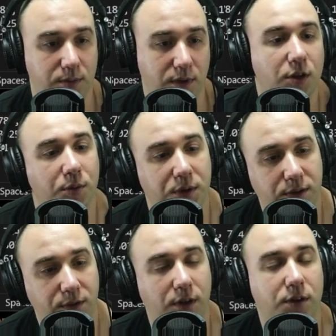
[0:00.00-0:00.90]

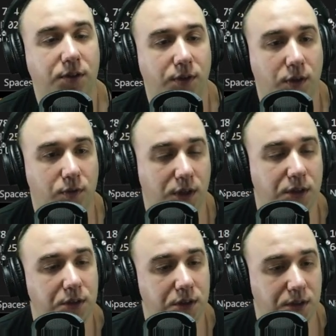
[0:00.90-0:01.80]
Default for
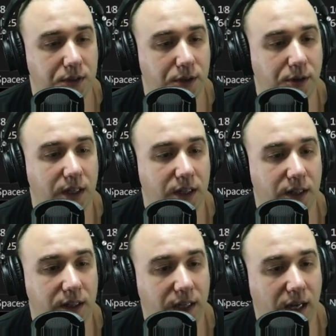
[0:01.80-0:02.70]
integer 0.
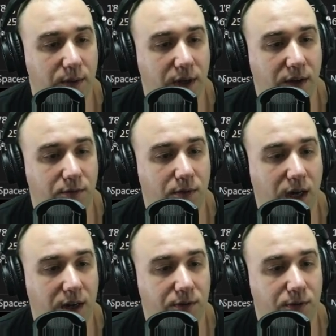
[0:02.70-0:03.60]
Then we have
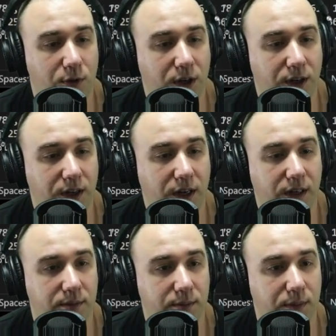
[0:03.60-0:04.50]
1, 4, and
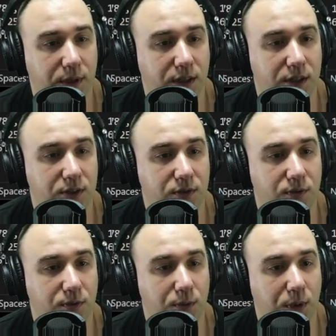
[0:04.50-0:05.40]
9 because
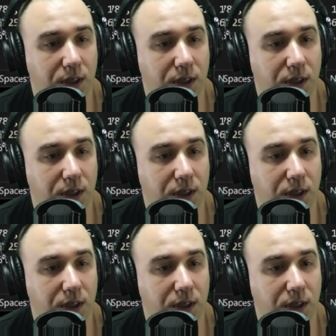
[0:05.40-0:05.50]
we